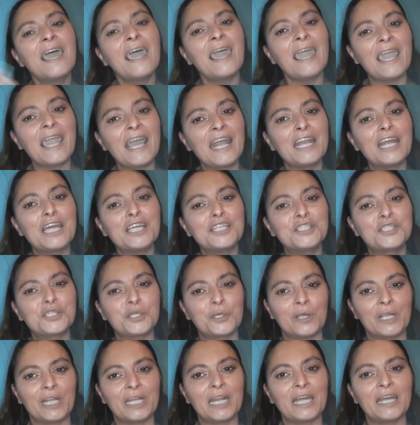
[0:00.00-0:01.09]
and
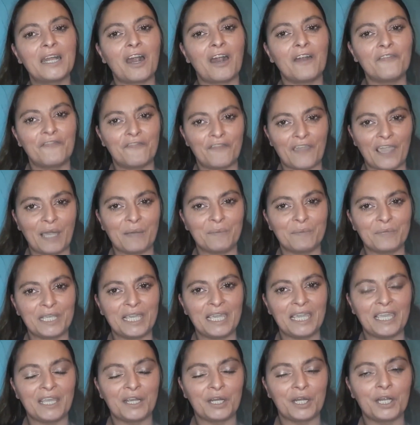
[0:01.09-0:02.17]
join our family
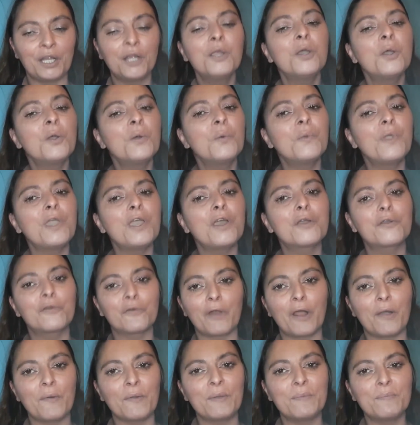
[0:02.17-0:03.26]
here. We are
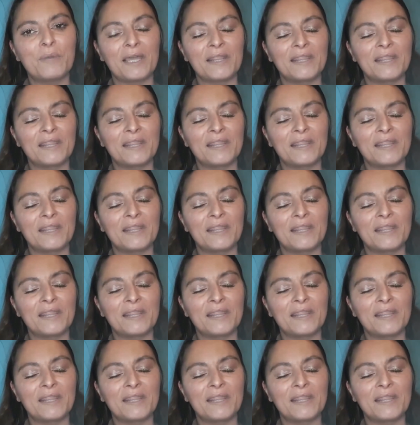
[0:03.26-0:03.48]
growing by